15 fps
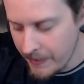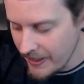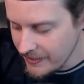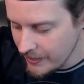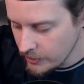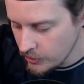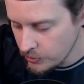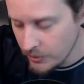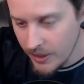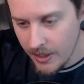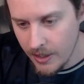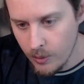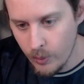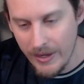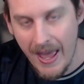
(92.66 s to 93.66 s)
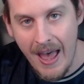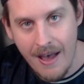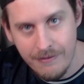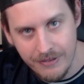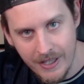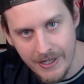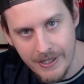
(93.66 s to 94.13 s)
Spain that you would
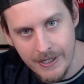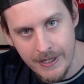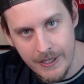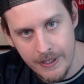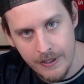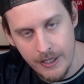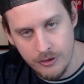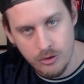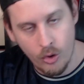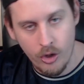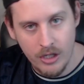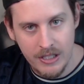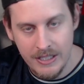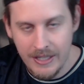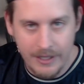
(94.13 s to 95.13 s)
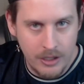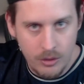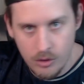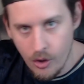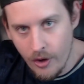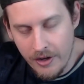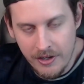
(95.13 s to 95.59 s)
have like historically, like
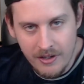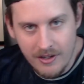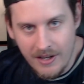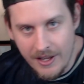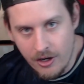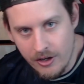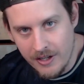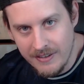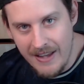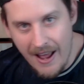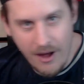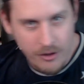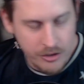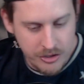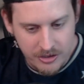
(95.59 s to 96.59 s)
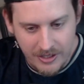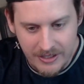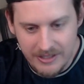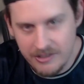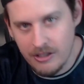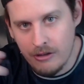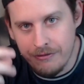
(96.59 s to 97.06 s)
you go out on a night on a town or just like
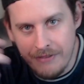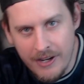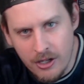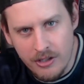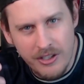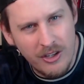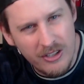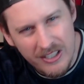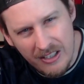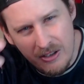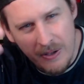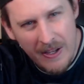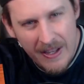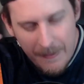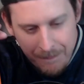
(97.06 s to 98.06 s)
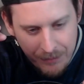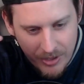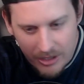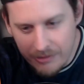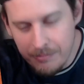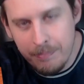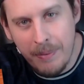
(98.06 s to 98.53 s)
these little finger, you know,
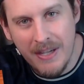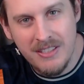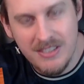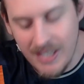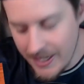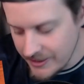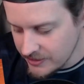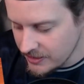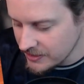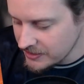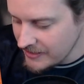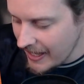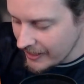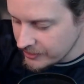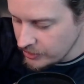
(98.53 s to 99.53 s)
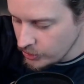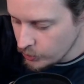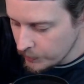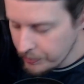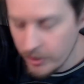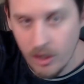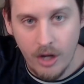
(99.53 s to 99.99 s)
little bite-sized snacks, and you
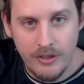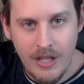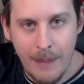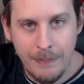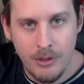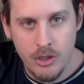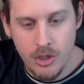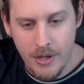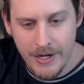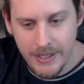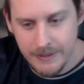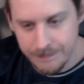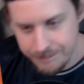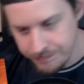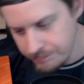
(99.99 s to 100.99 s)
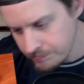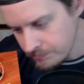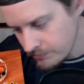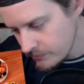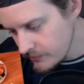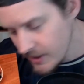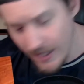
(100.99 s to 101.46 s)
would put it on top of your drink.
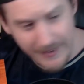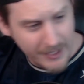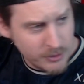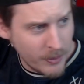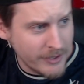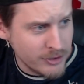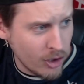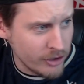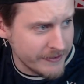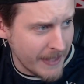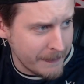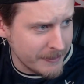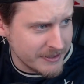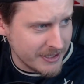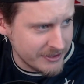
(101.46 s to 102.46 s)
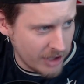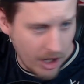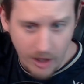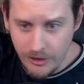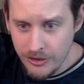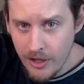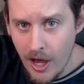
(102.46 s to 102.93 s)
And that's why it's called tapas, because
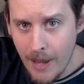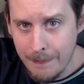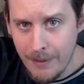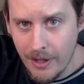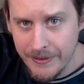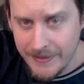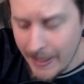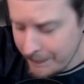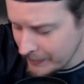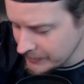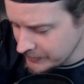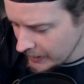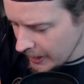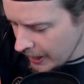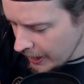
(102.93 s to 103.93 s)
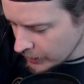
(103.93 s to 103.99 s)
on top, on tapas.